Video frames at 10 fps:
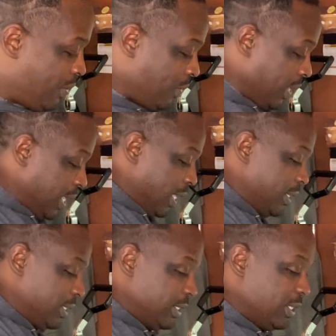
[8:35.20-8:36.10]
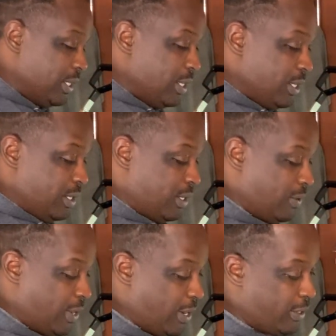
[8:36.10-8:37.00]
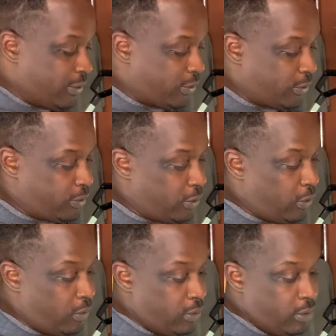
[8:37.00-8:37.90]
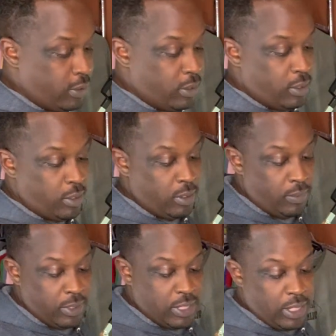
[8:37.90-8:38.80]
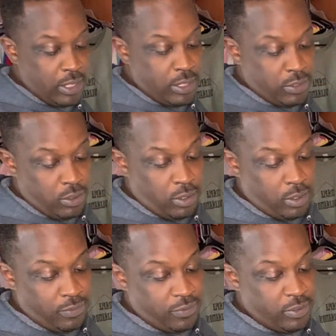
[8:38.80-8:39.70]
Voila. All right. So we take this off,